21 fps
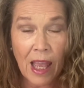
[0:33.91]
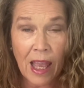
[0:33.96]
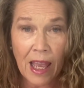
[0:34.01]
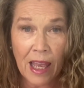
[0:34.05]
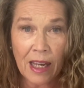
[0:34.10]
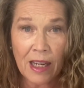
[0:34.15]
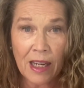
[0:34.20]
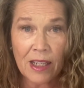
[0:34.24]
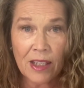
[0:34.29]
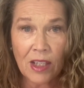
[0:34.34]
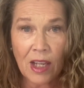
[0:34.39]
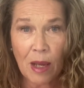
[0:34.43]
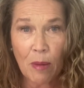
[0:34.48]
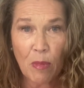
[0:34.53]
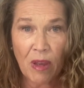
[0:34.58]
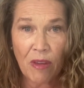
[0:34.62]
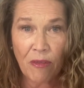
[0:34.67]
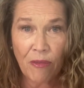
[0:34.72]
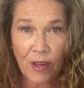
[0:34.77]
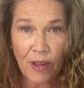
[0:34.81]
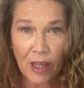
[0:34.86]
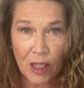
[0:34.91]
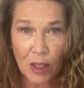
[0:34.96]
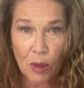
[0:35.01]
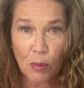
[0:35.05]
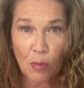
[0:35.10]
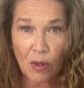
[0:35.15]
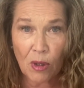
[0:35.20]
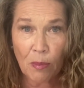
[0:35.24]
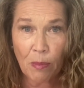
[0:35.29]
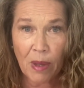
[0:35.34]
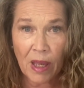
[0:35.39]
and it's on my
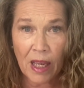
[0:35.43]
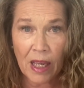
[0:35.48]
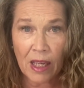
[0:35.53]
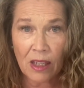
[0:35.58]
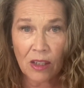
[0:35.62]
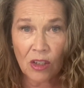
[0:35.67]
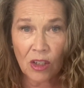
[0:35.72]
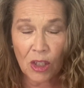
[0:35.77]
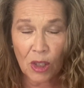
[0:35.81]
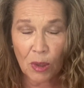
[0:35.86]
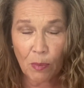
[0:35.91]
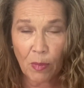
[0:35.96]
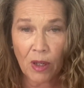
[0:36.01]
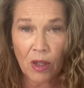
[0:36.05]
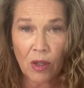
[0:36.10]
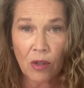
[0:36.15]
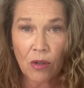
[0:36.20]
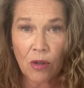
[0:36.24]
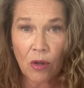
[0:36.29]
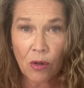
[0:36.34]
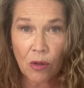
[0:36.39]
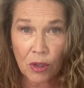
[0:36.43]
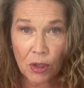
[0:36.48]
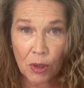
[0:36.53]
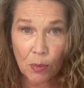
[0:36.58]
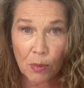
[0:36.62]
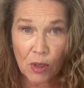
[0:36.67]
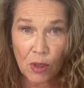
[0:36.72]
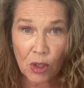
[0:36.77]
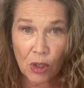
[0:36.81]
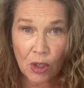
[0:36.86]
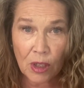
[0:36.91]
Facebook page, Inspired
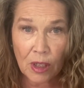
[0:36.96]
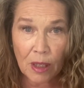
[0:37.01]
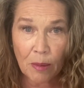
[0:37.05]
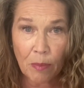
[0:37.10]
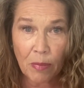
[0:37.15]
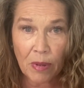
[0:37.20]
Horsemanship,